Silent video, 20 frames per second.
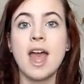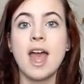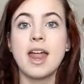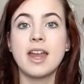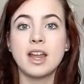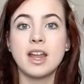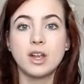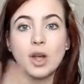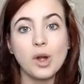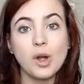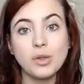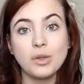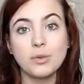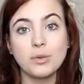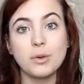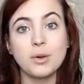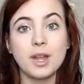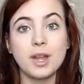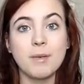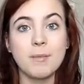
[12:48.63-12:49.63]
and I go
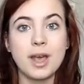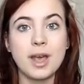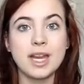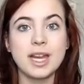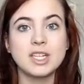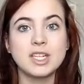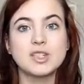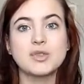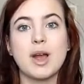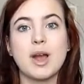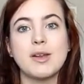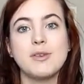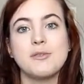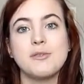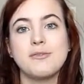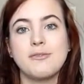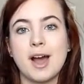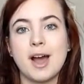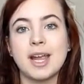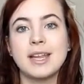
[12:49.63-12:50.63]
through them and I try to
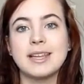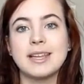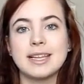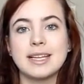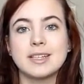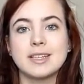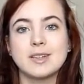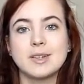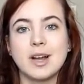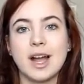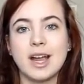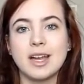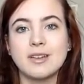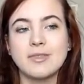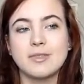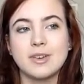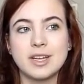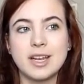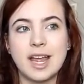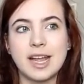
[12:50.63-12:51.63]
find little kind
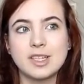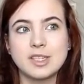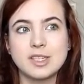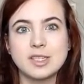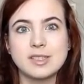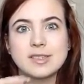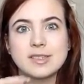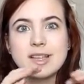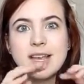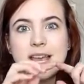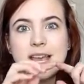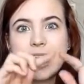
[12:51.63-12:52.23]
of connections